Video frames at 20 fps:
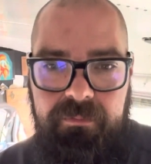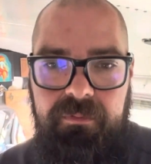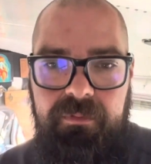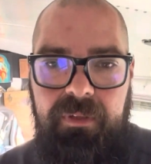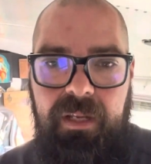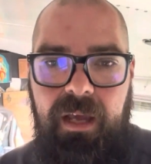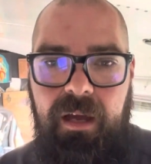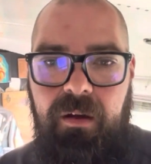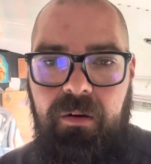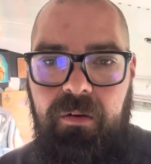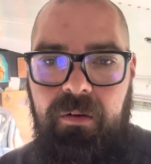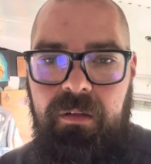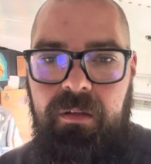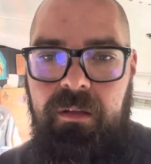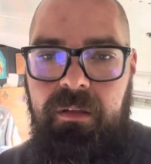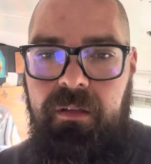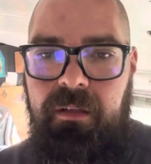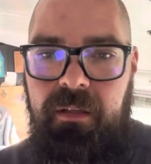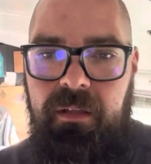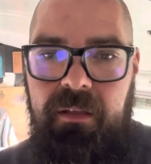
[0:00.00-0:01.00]
Now,
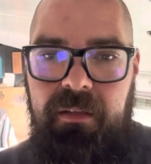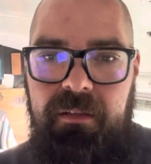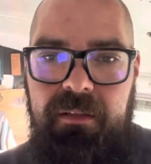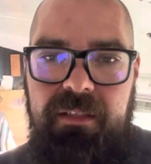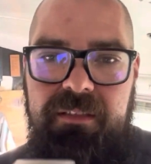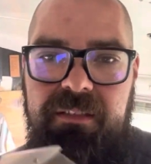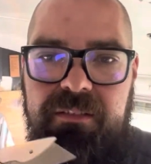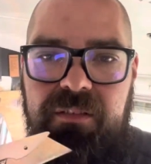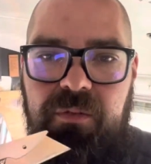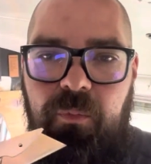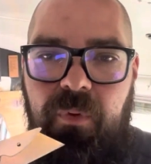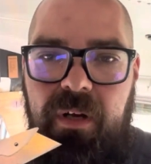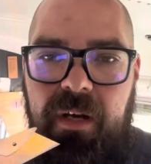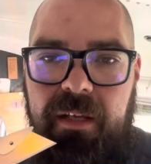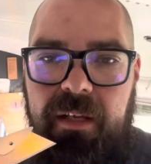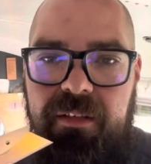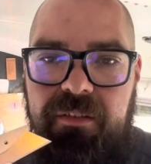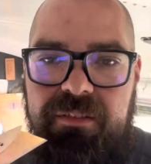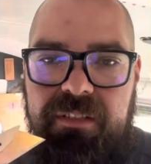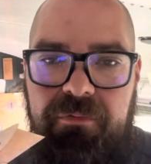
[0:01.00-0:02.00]
this is the one I
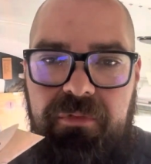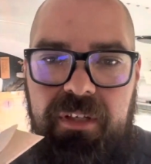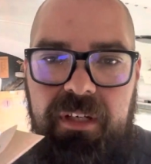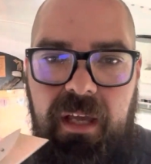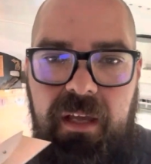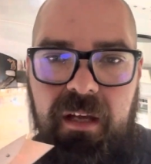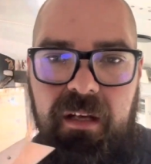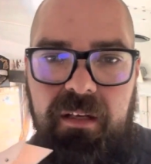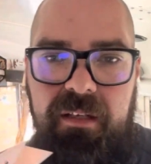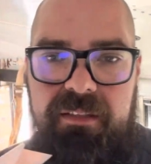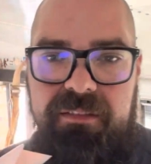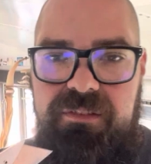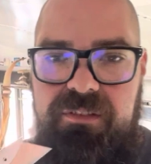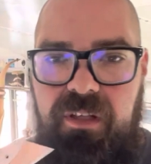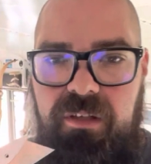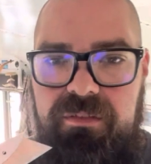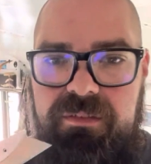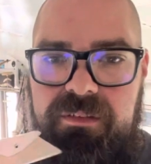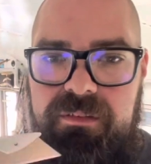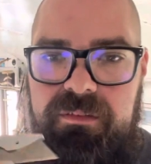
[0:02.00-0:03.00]
use every day on
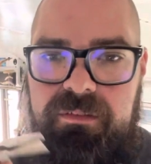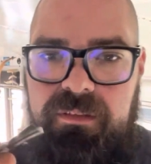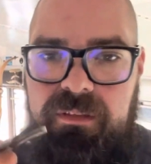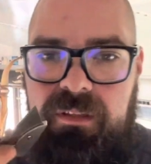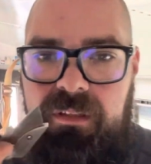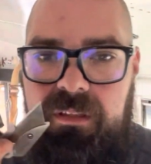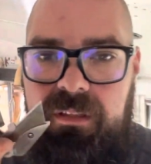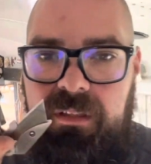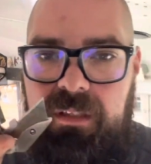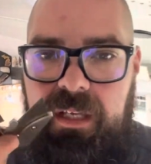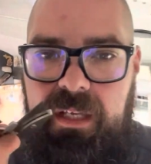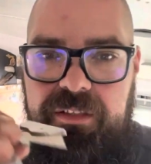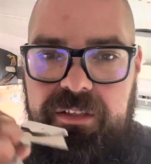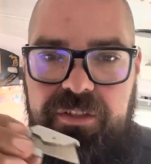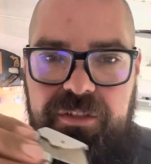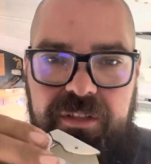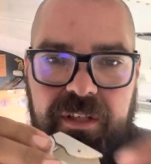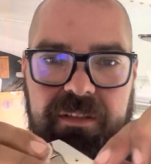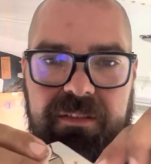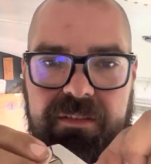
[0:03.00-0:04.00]
installs. It's
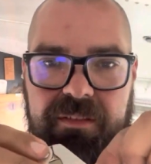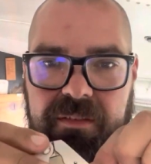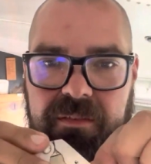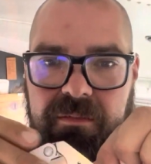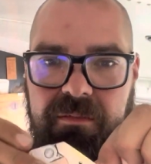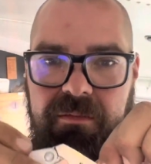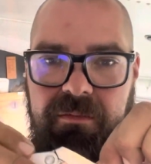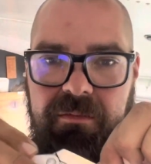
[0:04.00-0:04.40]
just